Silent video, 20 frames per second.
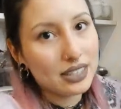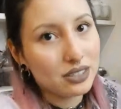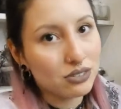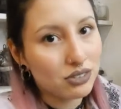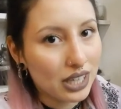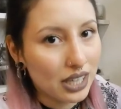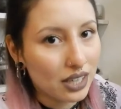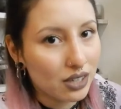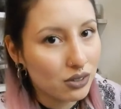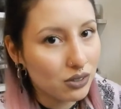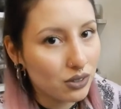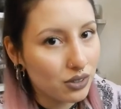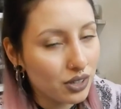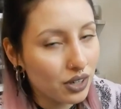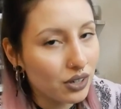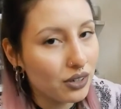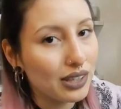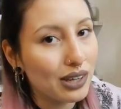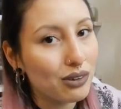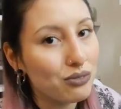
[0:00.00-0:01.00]
is really cool
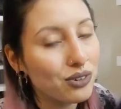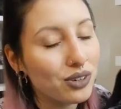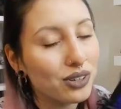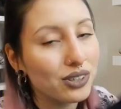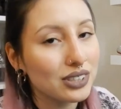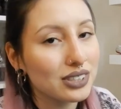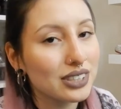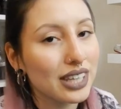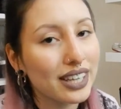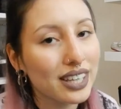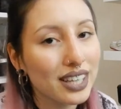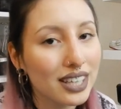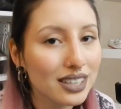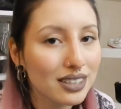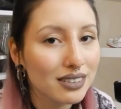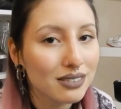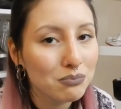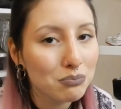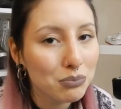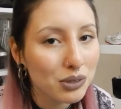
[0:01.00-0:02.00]
though, and of course they
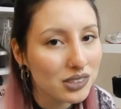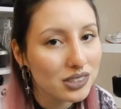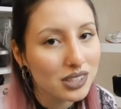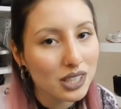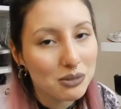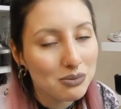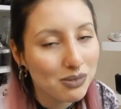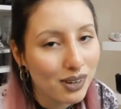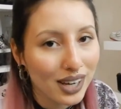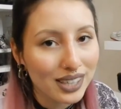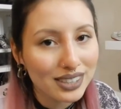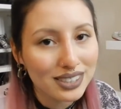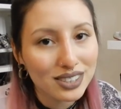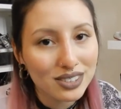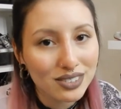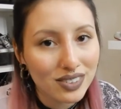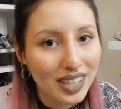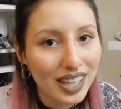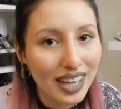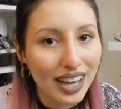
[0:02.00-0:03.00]
can put their
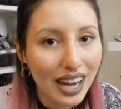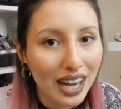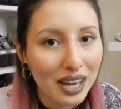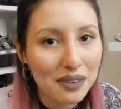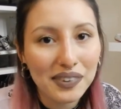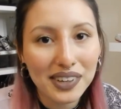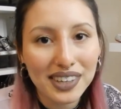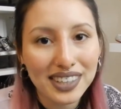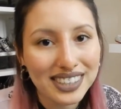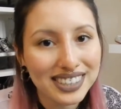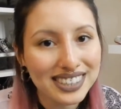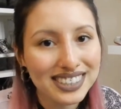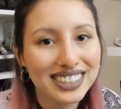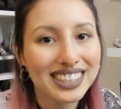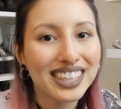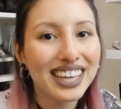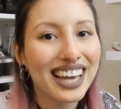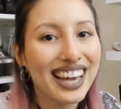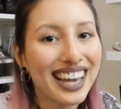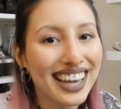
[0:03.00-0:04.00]
prices really high
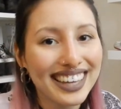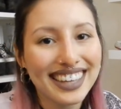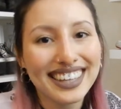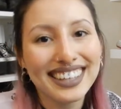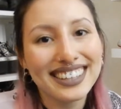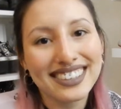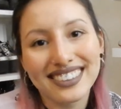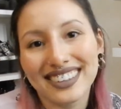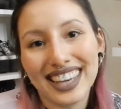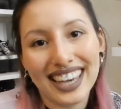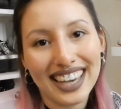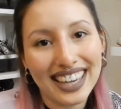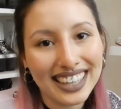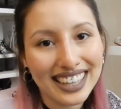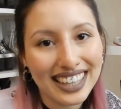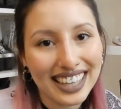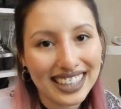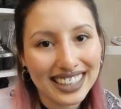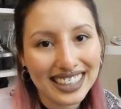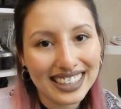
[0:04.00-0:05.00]
because you
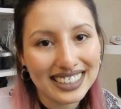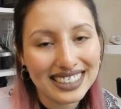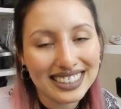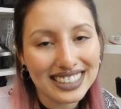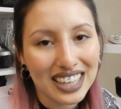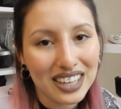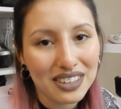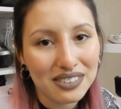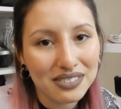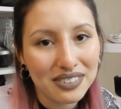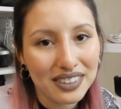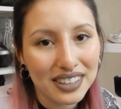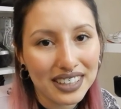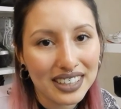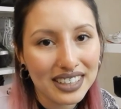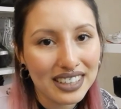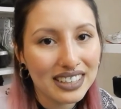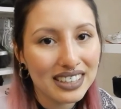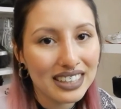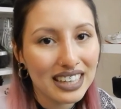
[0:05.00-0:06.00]
can't get this stuff
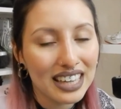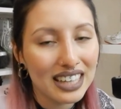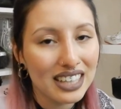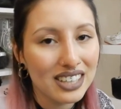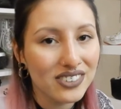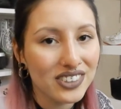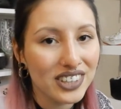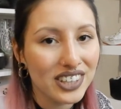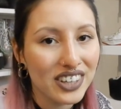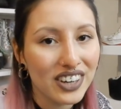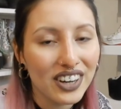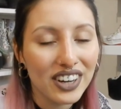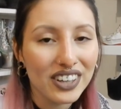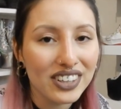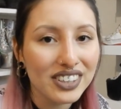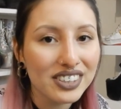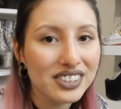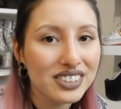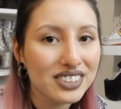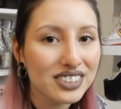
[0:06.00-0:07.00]
like anywhere
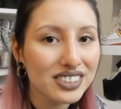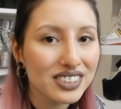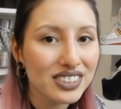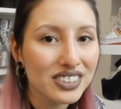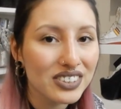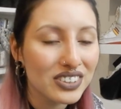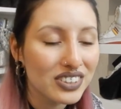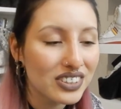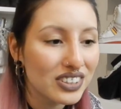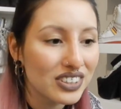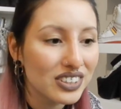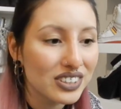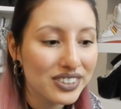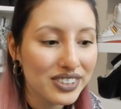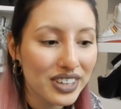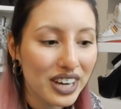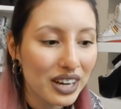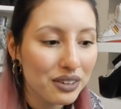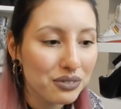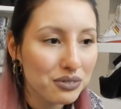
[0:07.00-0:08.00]
else, or
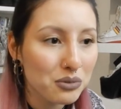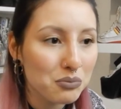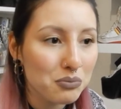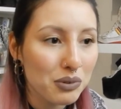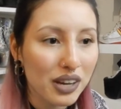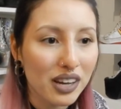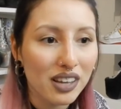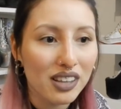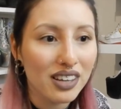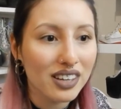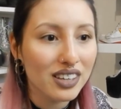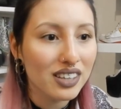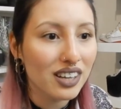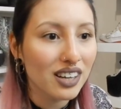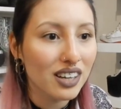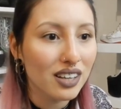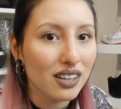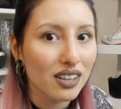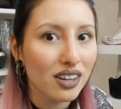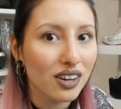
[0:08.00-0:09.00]
you have to pay like
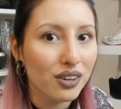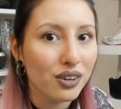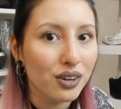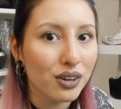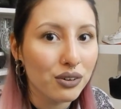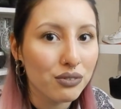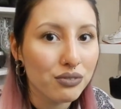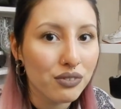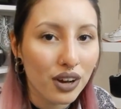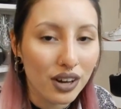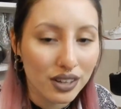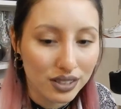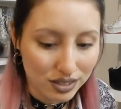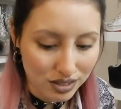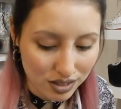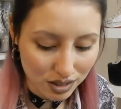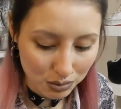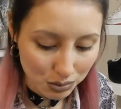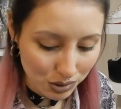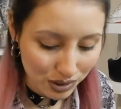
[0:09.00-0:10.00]
a lot of
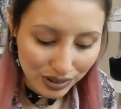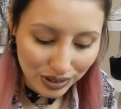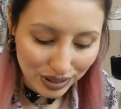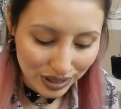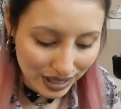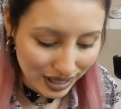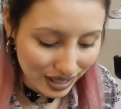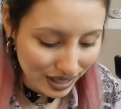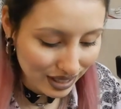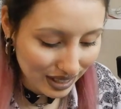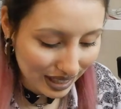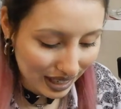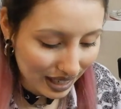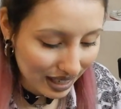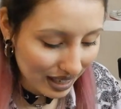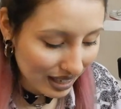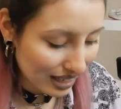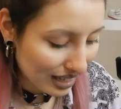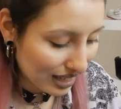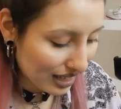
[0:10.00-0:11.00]
customs or
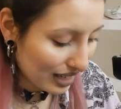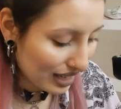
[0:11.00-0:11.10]
anything.